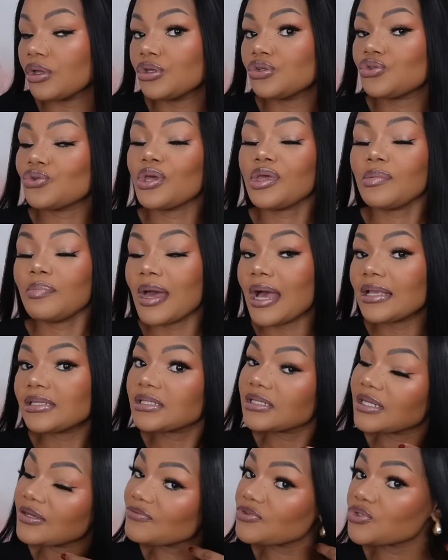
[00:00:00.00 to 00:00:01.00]
So
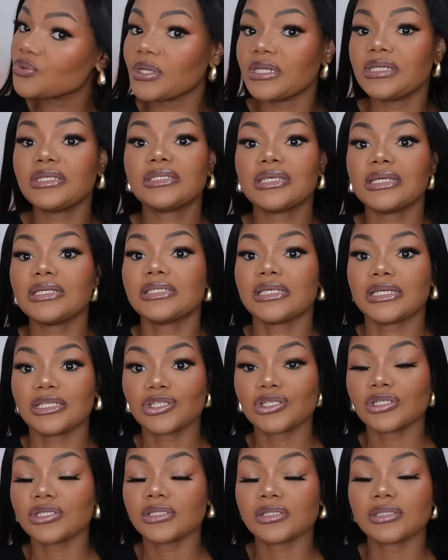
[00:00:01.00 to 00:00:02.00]
imagine if 26
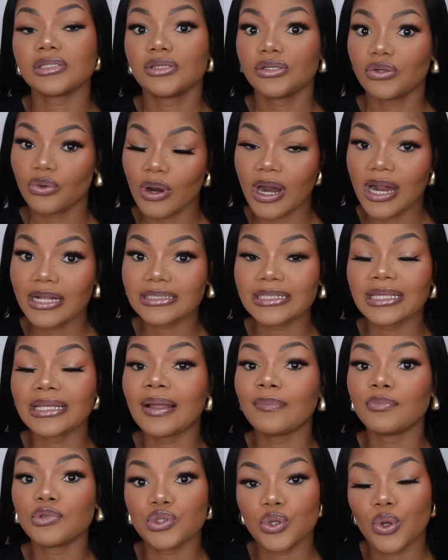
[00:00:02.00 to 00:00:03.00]
inches, right? And
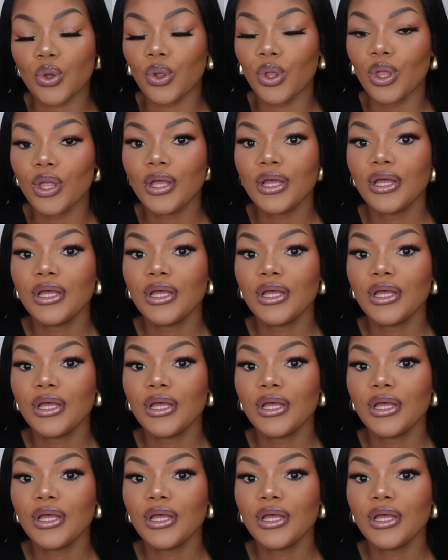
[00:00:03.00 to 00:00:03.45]
I'm tall.